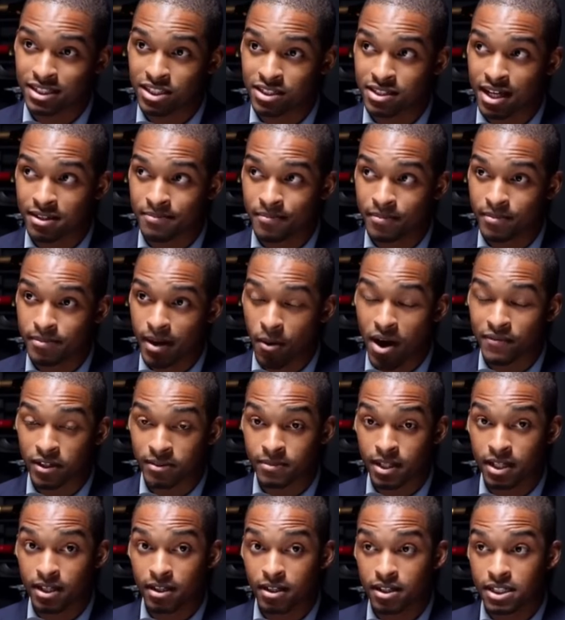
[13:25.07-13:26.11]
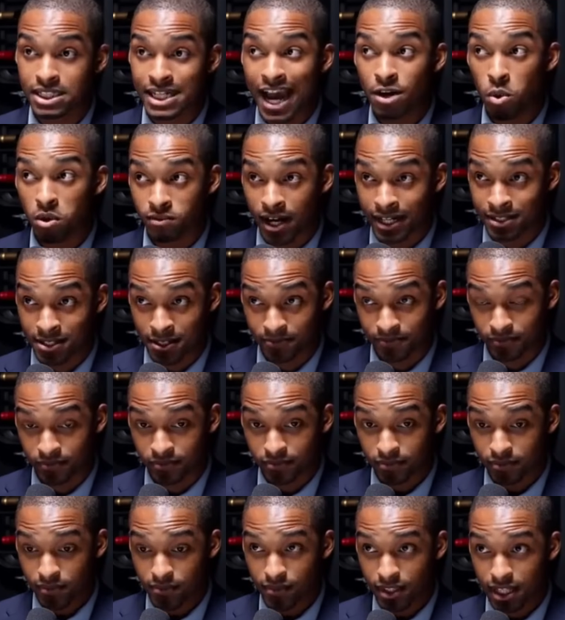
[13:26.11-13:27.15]
I'm reading it like there's some things
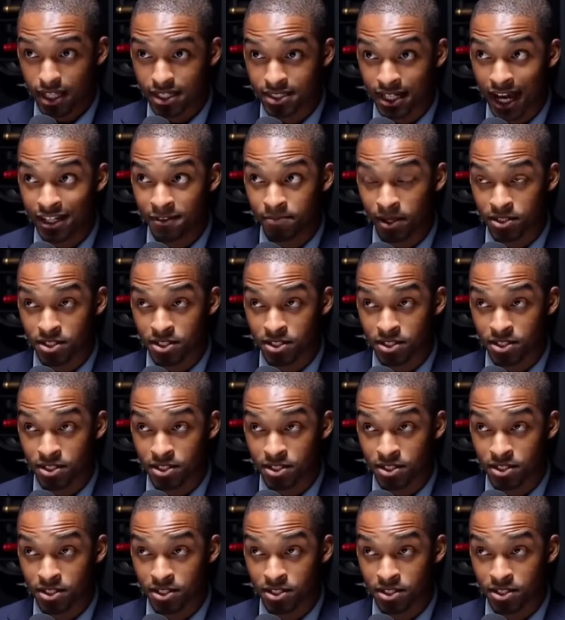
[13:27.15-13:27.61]
he's definitely